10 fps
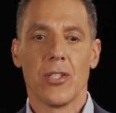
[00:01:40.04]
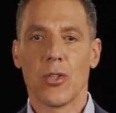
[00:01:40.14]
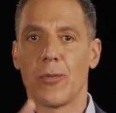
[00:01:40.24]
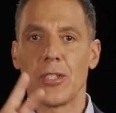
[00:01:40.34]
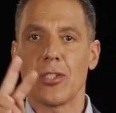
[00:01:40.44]

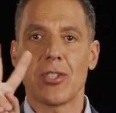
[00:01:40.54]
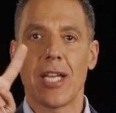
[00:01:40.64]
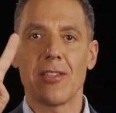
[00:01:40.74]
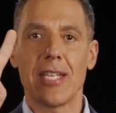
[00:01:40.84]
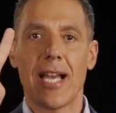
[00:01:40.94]
So if we just
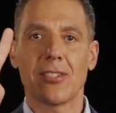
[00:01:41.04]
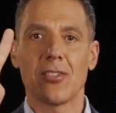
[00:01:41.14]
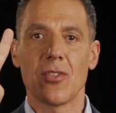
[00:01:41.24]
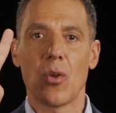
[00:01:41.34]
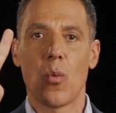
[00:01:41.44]
take the
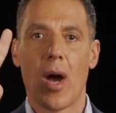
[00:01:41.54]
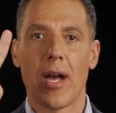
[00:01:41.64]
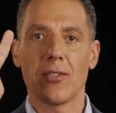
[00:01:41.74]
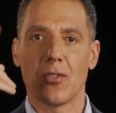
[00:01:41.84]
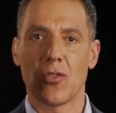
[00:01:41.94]
x's and the
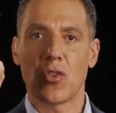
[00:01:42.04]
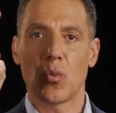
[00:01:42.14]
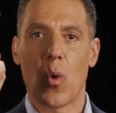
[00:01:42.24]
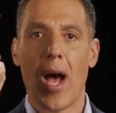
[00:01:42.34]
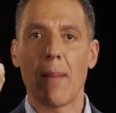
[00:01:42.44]
y's and
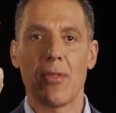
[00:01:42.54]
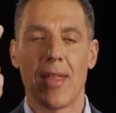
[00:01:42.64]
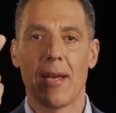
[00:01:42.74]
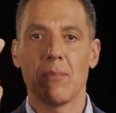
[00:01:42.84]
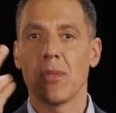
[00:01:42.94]
swap
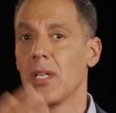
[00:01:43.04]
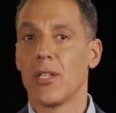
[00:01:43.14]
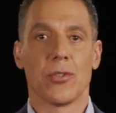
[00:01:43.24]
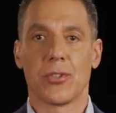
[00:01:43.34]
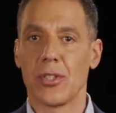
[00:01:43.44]
them,
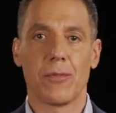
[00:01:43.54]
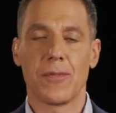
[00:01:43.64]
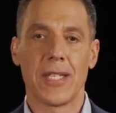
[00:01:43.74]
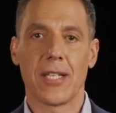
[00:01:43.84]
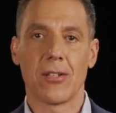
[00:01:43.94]
you're still
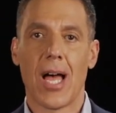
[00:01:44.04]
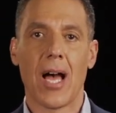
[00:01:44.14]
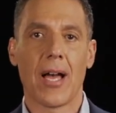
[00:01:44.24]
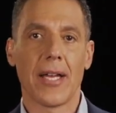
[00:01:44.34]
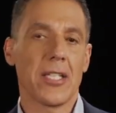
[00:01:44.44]
fitting a
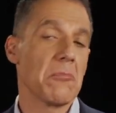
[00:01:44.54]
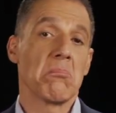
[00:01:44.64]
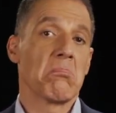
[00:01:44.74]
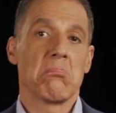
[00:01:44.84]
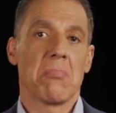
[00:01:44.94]
line.
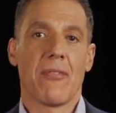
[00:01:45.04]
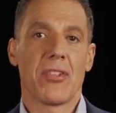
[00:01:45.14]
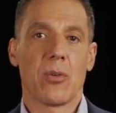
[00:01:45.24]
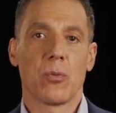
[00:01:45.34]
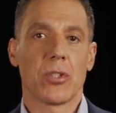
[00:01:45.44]

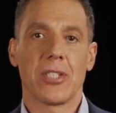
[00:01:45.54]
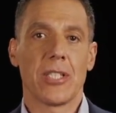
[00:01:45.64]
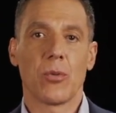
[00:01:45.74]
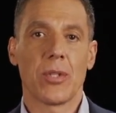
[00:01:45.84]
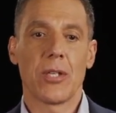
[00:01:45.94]
Everything works
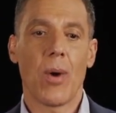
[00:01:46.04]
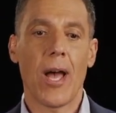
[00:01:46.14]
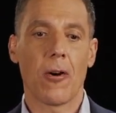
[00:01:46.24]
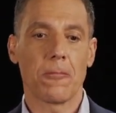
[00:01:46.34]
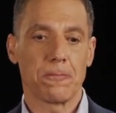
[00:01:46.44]
equally
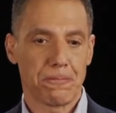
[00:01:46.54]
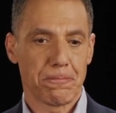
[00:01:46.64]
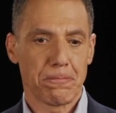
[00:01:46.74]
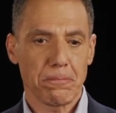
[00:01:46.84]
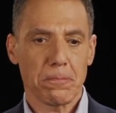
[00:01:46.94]
well.
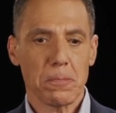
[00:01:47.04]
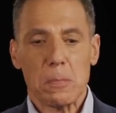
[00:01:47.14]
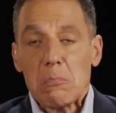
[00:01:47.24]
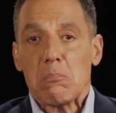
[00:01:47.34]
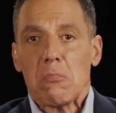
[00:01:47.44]

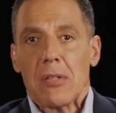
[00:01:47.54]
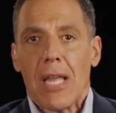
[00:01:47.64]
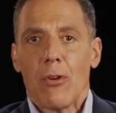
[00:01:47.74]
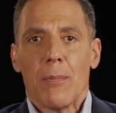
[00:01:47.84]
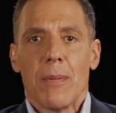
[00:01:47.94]

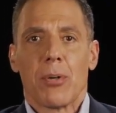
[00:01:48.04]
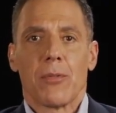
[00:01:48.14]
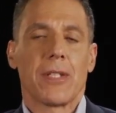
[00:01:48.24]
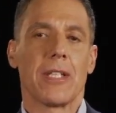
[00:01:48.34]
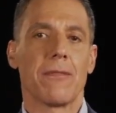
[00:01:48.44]
That would have been
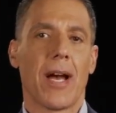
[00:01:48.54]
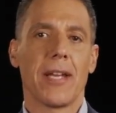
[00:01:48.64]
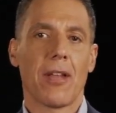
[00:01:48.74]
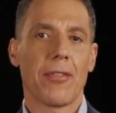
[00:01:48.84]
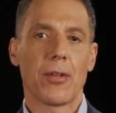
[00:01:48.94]
perfectly
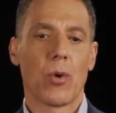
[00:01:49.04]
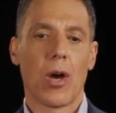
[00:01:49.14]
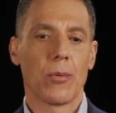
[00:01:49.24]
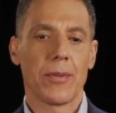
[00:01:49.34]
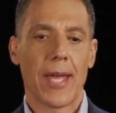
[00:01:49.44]
fine. Nothing
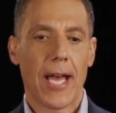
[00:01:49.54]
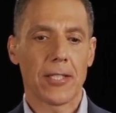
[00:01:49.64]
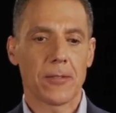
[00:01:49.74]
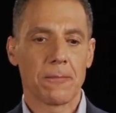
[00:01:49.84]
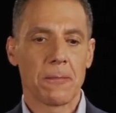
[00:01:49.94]
wrong with that.